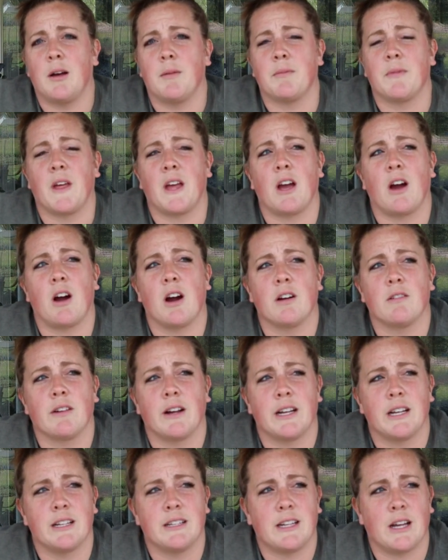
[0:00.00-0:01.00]
They are
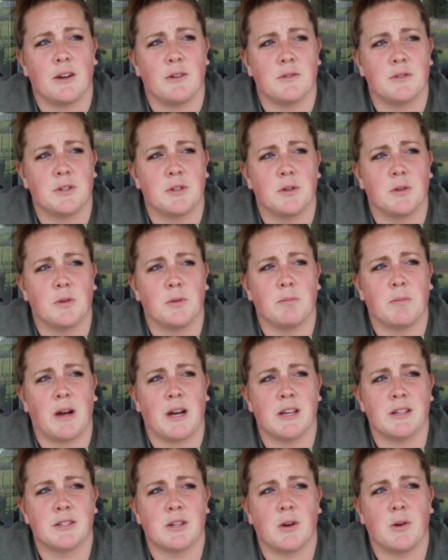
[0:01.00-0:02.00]
rated down to
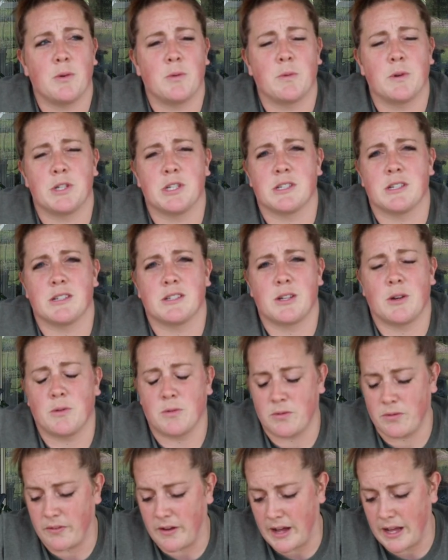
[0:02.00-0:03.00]
my zone, which is a
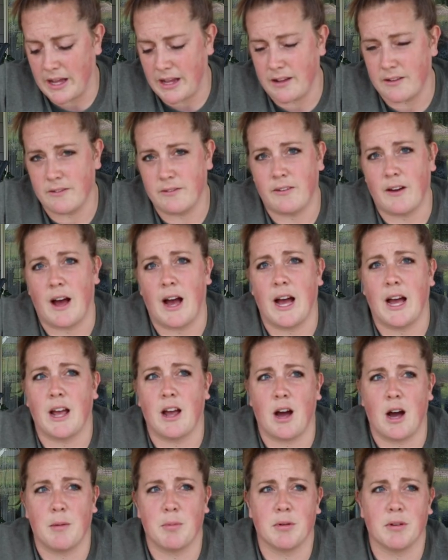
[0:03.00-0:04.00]
zone 5. I
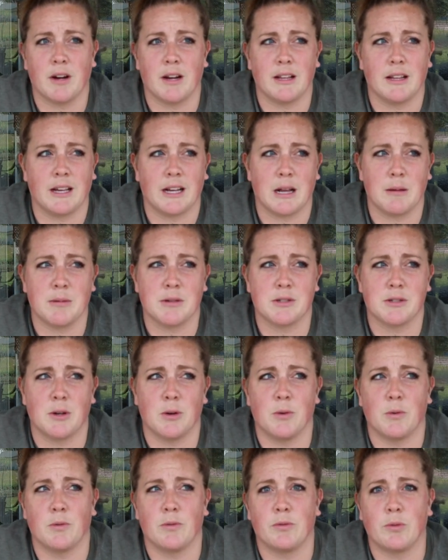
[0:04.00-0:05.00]
operate like I'm a
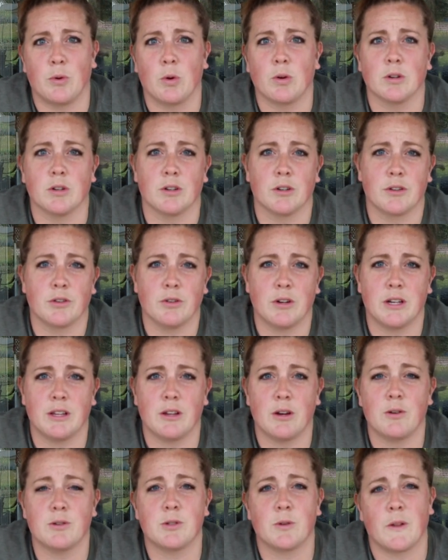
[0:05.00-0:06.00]
zone 4 or 3
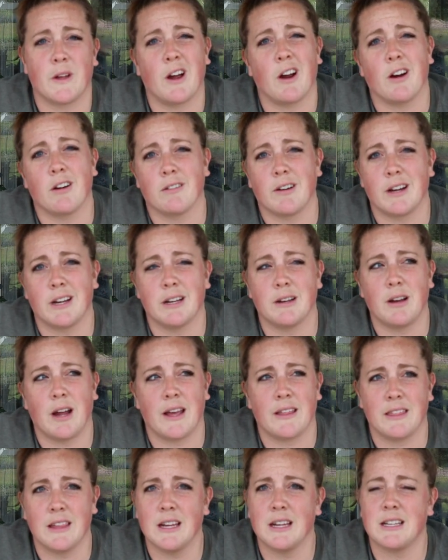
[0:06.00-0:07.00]
though, so they are rated, I
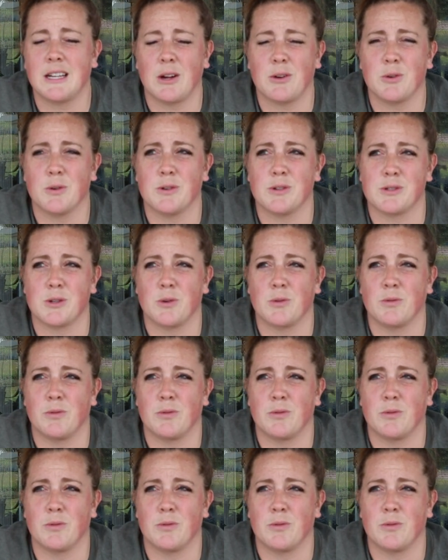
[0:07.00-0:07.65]
think, down to a zone